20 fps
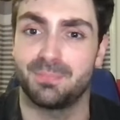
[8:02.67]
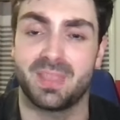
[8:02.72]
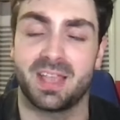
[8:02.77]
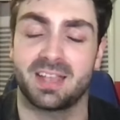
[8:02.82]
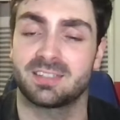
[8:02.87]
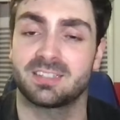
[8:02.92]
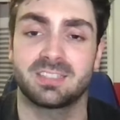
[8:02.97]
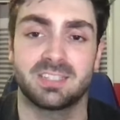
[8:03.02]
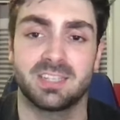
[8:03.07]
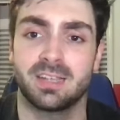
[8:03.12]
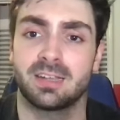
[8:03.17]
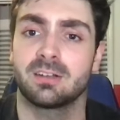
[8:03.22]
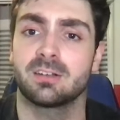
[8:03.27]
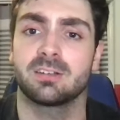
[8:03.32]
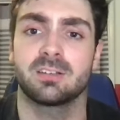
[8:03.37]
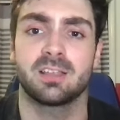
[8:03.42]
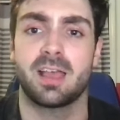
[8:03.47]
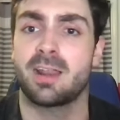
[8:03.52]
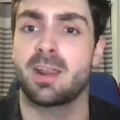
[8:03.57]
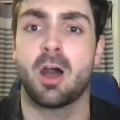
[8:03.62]
next year,
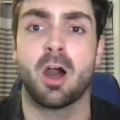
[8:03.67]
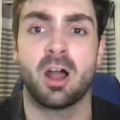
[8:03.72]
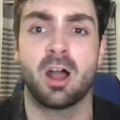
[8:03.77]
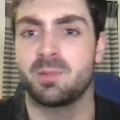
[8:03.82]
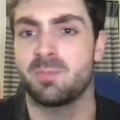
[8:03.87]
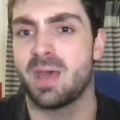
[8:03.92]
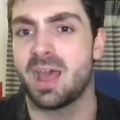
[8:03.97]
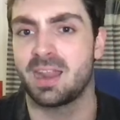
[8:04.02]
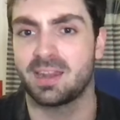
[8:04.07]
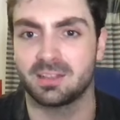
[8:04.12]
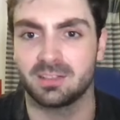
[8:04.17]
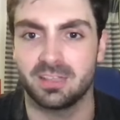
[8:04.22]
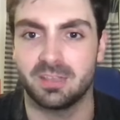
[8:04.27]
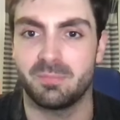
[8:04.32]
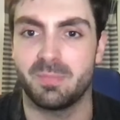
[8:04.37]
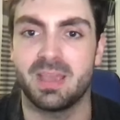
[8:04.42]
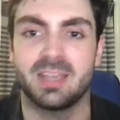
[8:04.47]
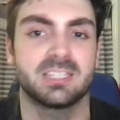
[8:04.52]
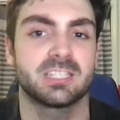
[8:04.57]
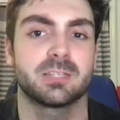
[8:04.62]
that automatically
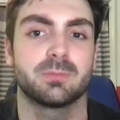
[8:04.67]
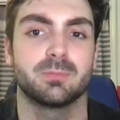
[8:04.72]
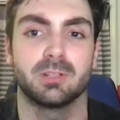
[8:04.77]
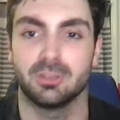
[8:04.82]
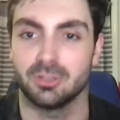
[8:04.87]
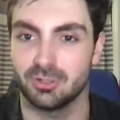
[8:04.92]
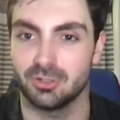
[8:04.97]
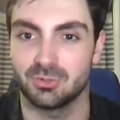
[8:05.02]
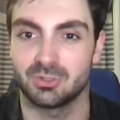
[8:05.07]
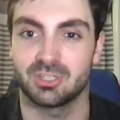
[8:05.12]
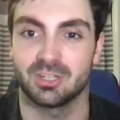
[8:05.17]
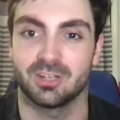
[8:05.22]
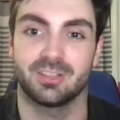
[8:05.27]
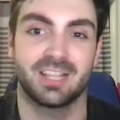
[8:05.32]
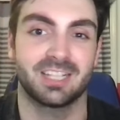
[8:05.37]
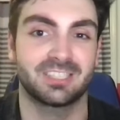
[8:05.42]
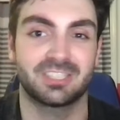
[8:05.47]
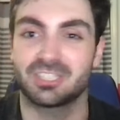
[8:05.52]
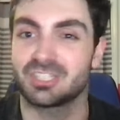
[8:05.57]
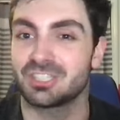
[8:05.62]
makes him a loser.
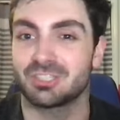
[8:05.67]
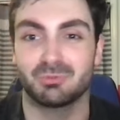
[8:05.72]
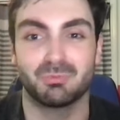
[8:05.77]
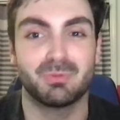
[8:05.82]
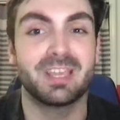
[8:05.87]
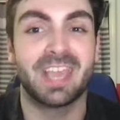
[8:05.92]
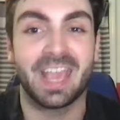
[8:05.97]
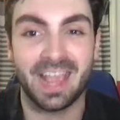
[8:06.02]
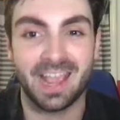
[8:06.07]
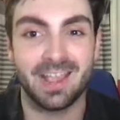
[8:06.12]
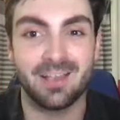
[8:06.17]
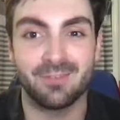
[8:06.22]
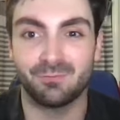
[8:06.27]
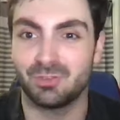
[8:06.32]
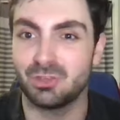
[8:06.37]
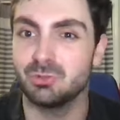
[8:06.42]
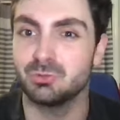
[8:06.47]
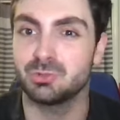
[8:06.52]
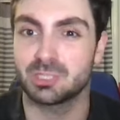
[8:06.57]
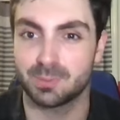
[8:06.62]
That's just we can't
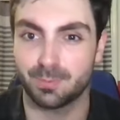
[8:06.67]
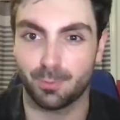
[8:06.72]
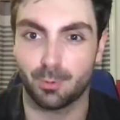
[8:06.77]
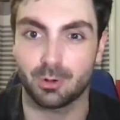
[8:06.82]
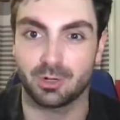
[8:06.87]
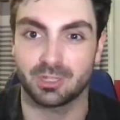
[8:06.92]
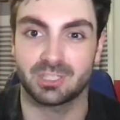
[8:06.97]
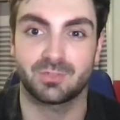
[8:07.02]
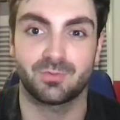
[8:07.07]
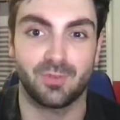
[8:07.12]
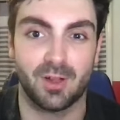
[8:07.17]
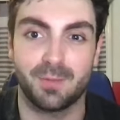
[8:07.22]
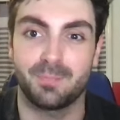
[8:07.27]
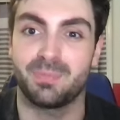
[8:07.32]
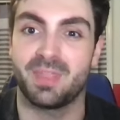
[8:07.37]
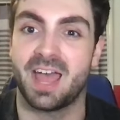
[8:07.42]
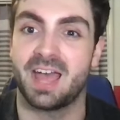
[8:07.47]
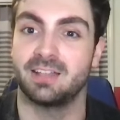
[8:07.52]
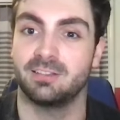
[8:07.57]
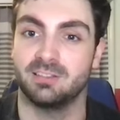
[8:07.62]
view sports from
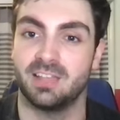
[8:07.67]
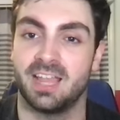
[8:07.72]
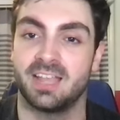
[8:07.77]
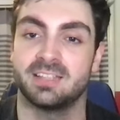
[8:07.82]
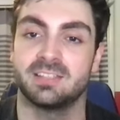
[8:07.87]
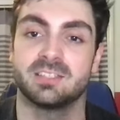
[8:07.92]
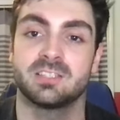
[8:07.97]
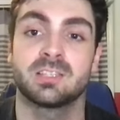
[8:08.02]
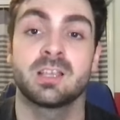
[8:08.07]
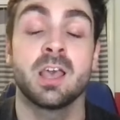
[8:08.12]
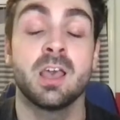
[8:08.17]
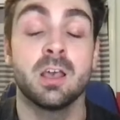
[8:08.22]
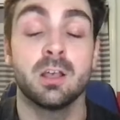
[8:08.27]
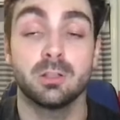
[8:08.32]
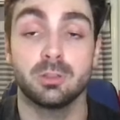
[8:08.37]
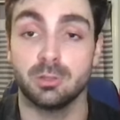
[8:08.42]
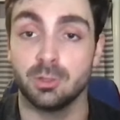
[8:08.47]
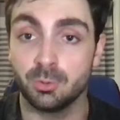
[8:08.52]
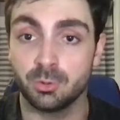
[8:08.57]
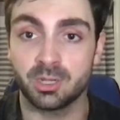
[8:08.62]
that lens.
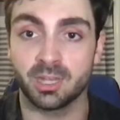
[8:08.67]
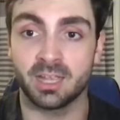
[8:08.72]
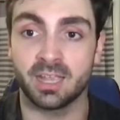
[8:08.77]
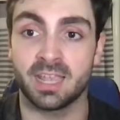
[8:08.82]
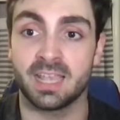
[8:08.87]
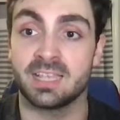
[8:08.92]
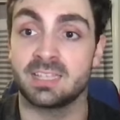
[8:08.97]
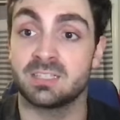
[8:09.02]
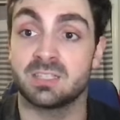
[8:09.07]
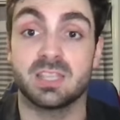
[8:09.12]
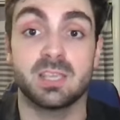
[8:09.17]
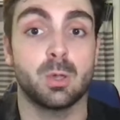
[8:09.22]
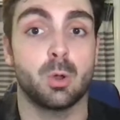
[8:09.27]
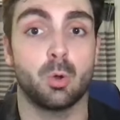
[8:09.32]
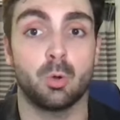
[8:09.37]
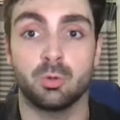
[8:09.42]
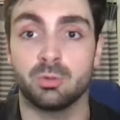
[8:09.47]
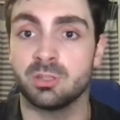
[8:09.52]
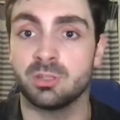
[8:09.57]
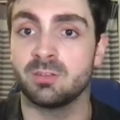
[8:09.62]
Luka is the
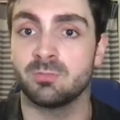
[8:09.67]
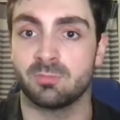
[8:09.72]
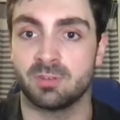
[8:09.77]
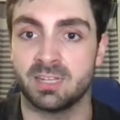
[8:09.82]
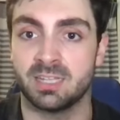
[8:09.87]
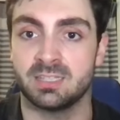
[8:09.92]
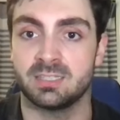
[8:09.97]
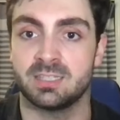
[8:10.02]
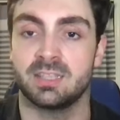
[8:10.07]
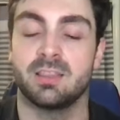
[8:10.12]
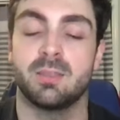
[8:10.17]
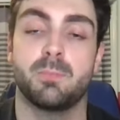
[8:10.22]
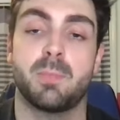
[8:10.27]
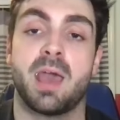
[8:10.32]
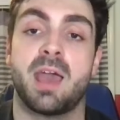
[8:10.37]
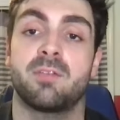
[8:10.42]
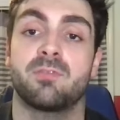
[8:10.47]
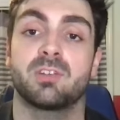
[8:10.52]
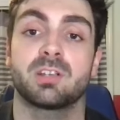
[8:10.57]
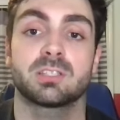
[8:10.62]
only reason the
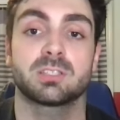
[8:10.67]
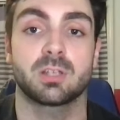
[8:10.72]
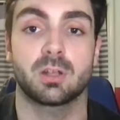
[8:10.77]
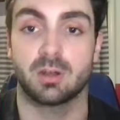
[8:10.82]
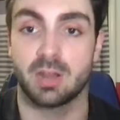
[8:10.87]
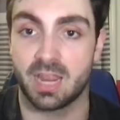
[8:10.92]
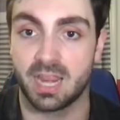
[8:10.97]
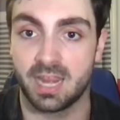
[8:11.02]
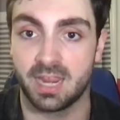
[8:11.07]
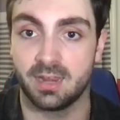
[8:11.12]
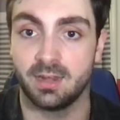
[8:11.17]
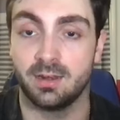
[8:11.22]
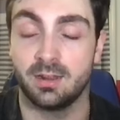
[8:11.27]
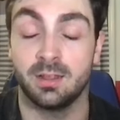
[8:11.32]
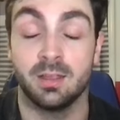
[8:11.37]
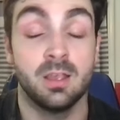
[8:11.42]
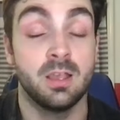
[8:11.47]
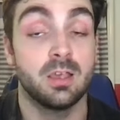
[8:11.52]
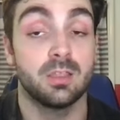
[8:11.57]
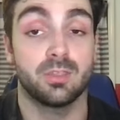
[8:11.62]
Mavericks are in
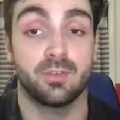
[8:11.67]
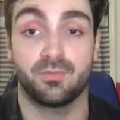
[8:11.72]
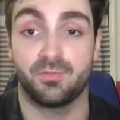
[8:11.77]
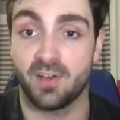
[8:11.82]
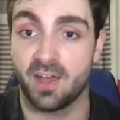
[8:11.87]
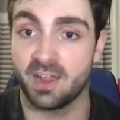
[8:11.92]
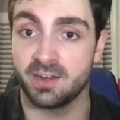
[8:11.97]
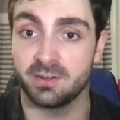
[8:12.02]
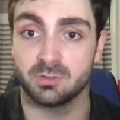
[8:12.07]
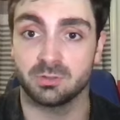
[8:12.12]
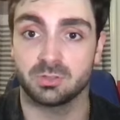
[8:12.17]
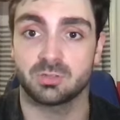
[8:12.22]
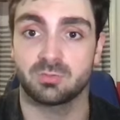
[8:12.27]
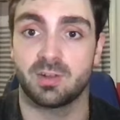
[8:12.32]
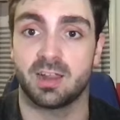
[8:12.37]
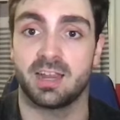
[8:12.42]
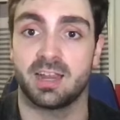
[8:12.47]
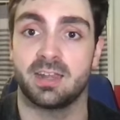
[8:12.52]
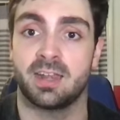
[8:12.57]
the finals right